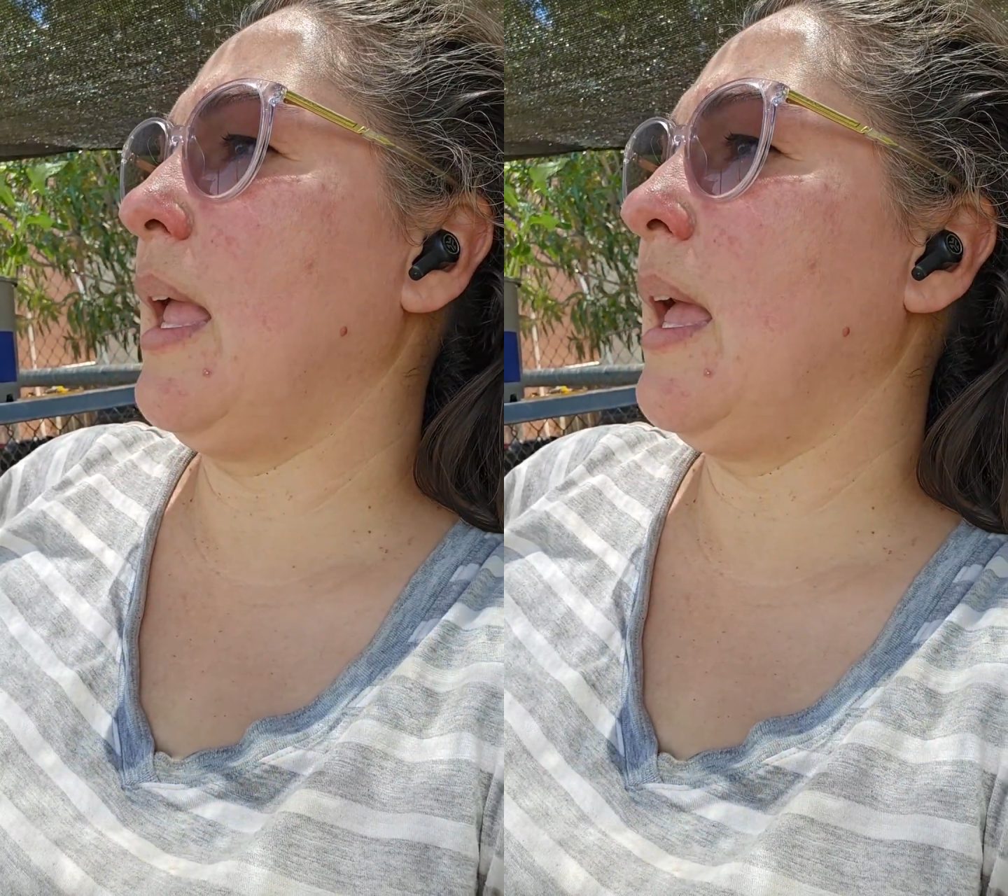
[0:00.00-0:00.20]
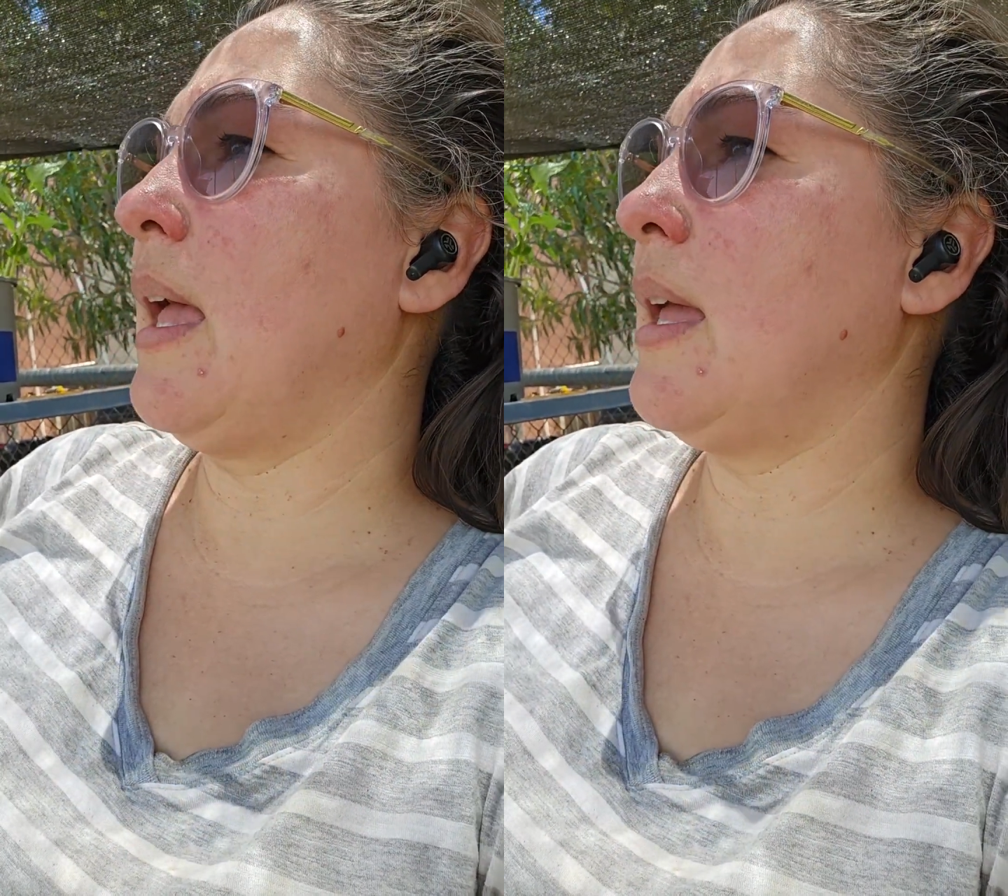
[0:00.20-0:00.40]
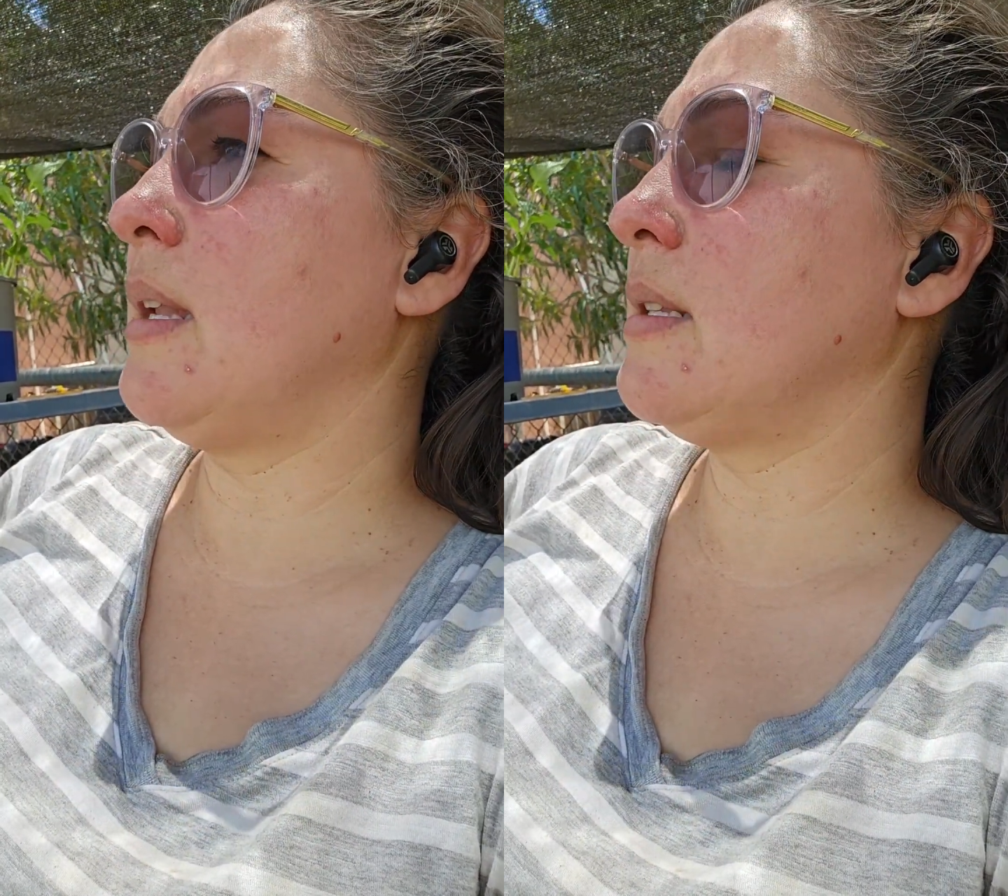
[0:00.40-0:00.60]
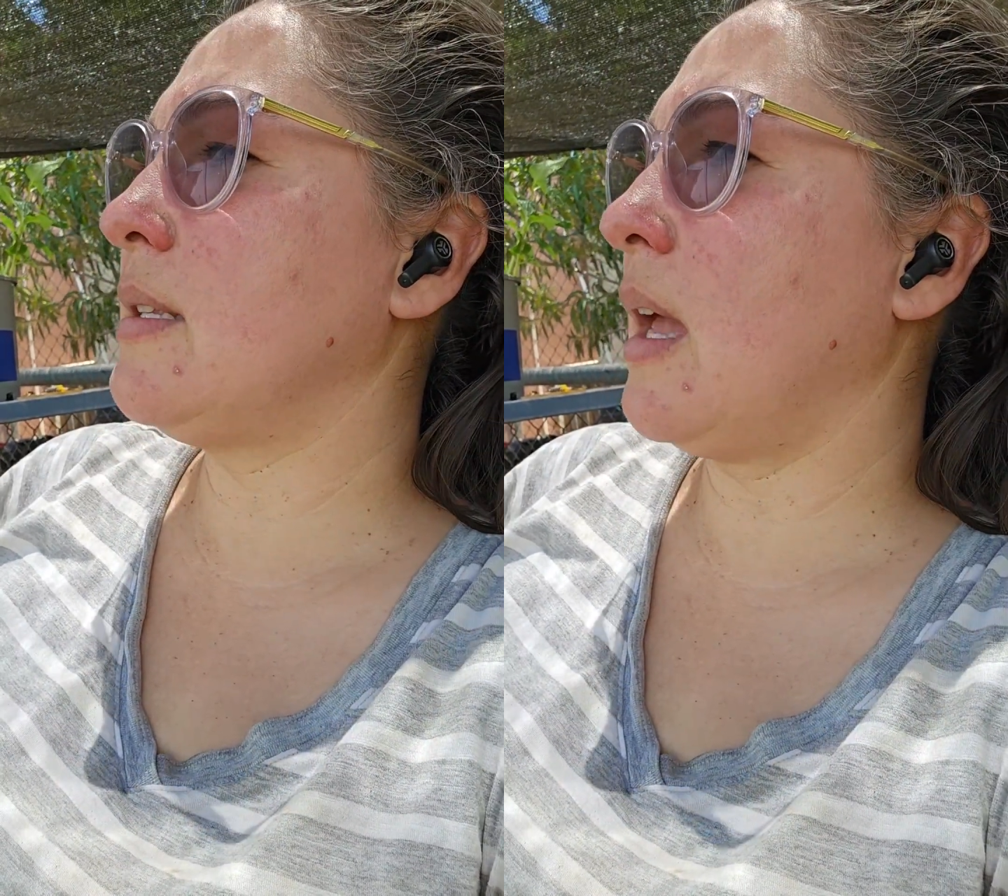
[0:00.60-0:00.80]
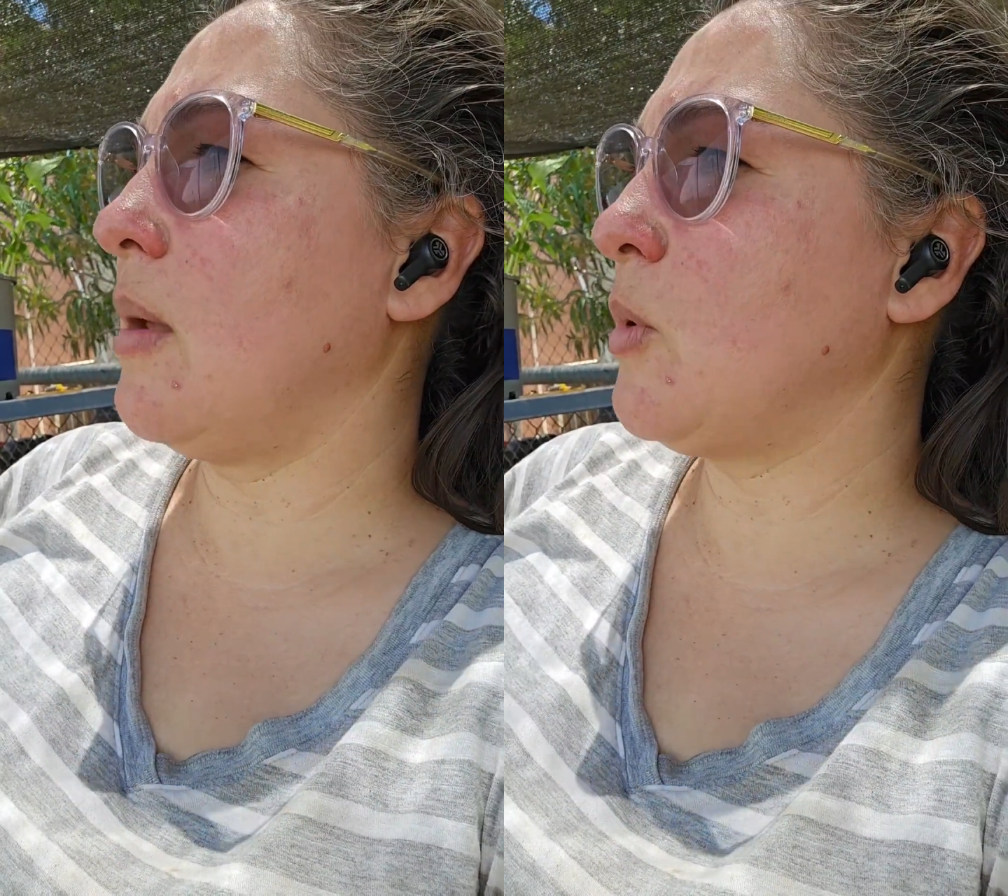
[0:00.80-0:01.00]

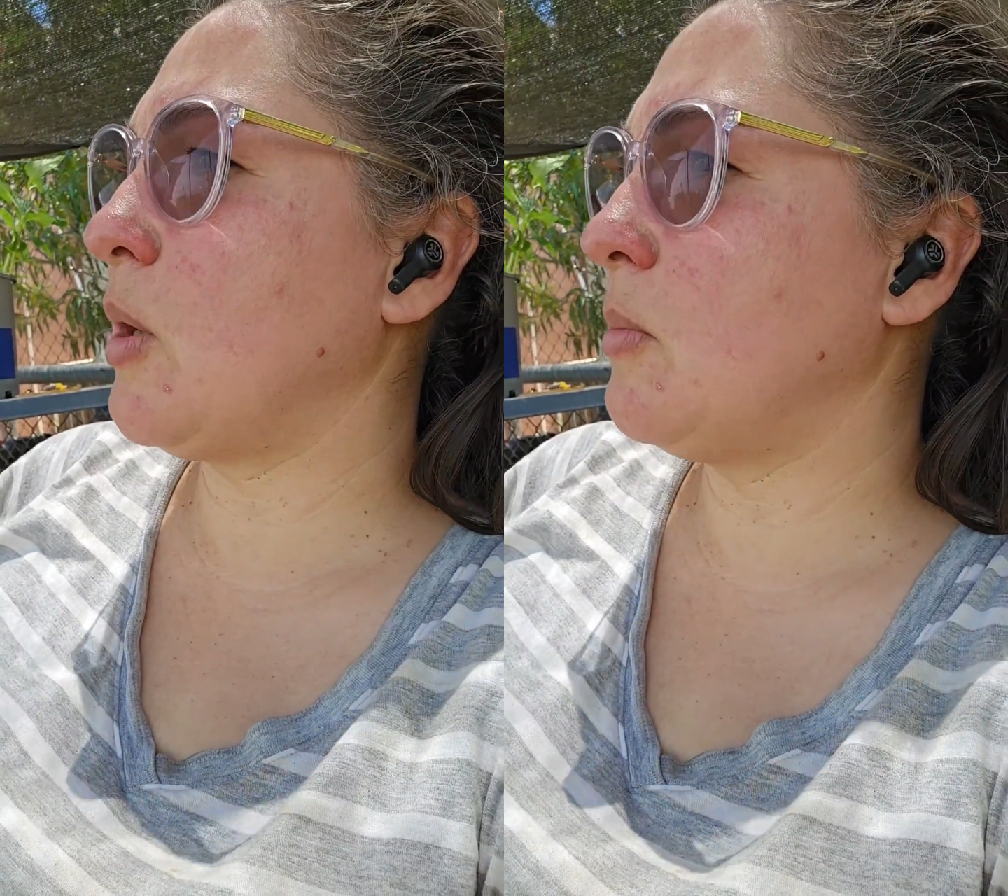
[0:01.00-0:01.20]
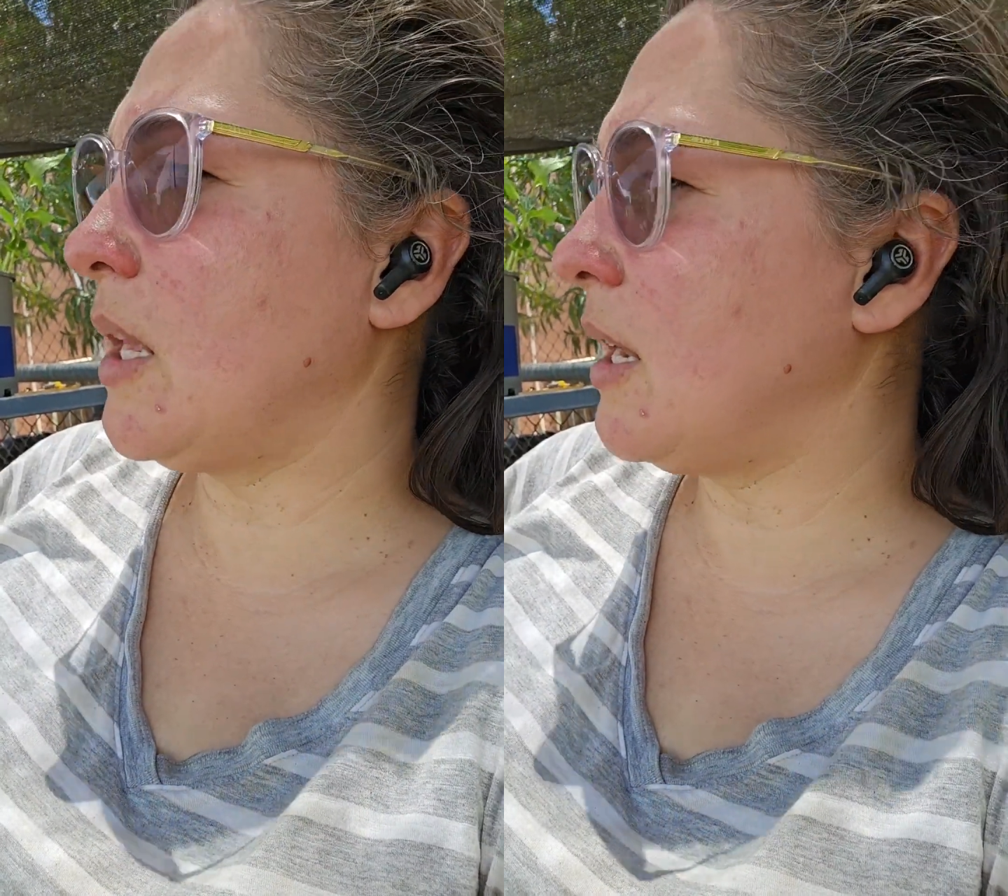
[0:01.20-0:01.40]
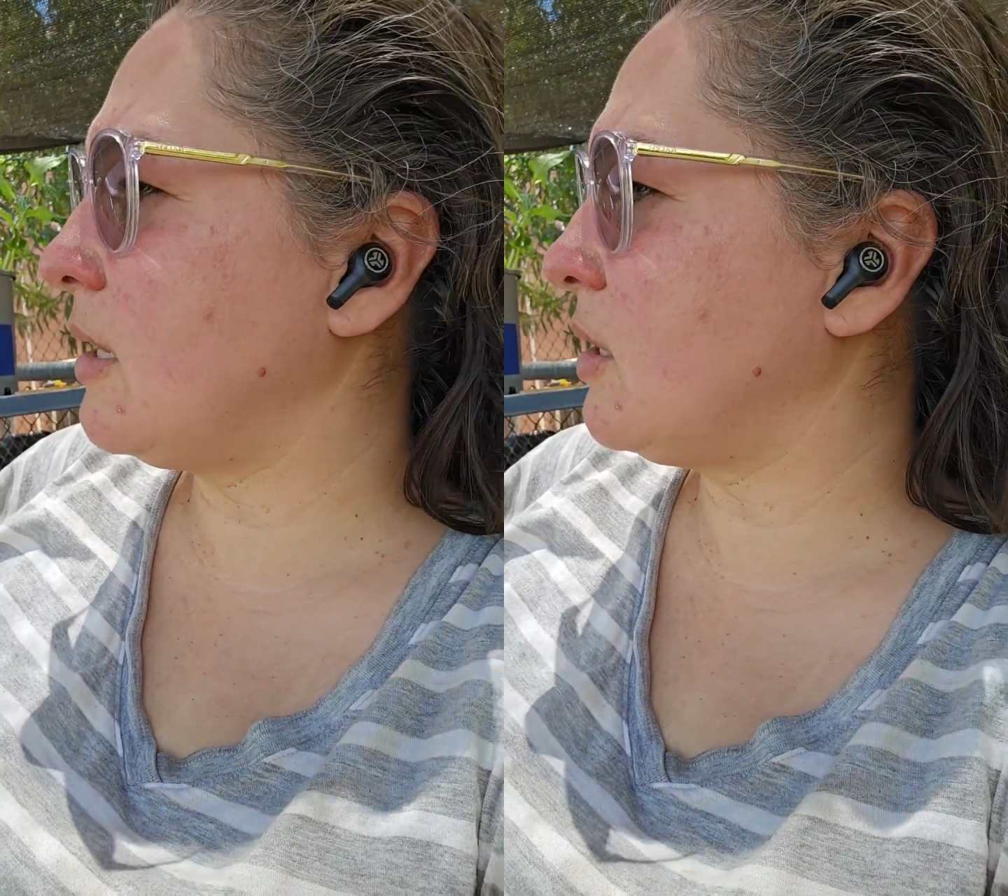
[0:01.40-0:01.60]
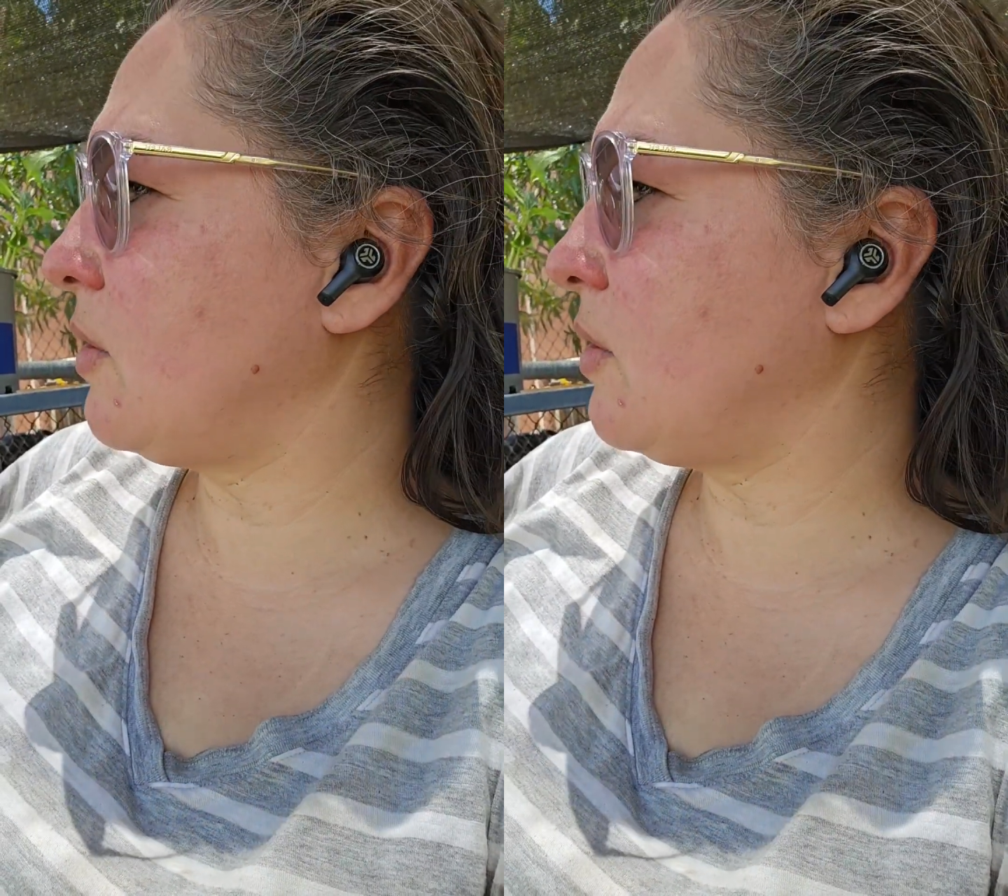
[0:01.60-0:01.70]
and I'm committed